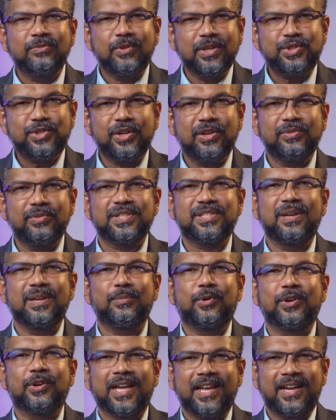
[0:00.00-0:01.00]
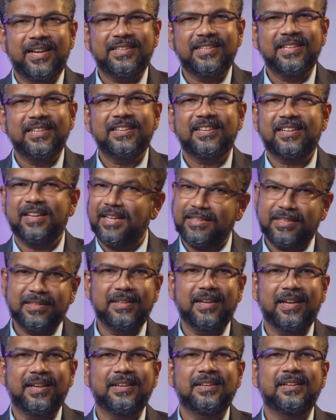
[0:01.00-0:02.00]
Invest your wisdom on health rather
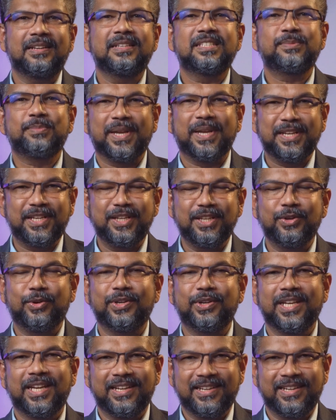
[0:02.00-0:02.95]
than spending on